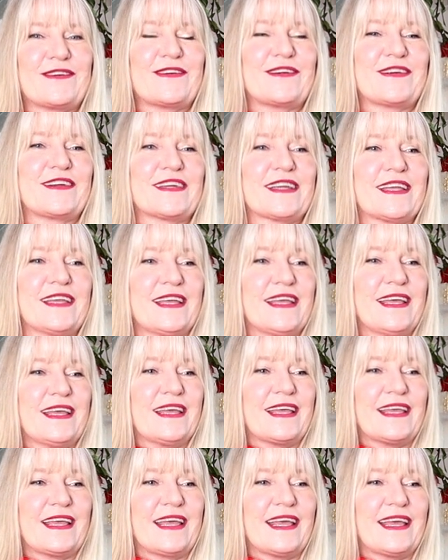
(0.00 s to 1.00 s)
or
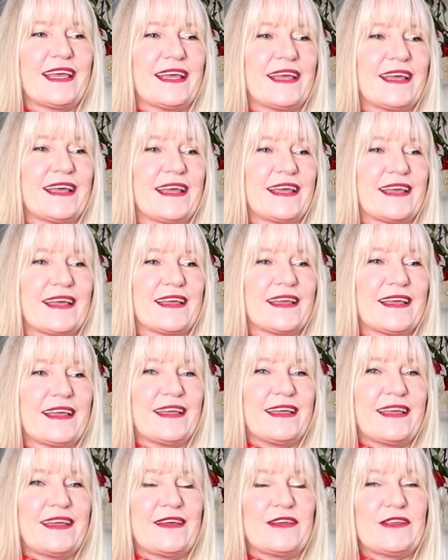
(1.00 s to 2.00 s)
uh,
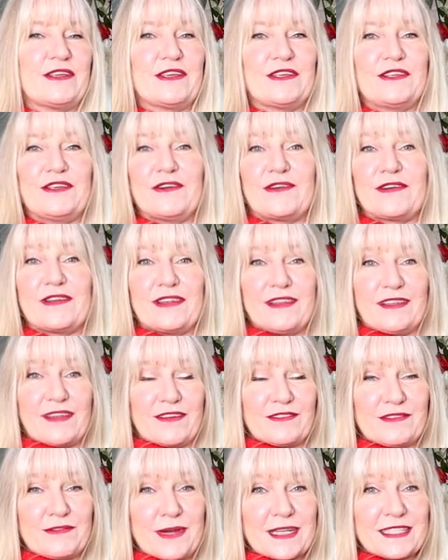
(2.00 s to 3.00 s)
your
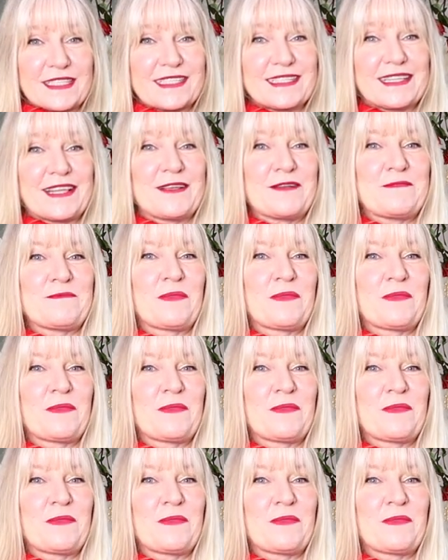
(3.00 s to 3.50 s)
loved ones.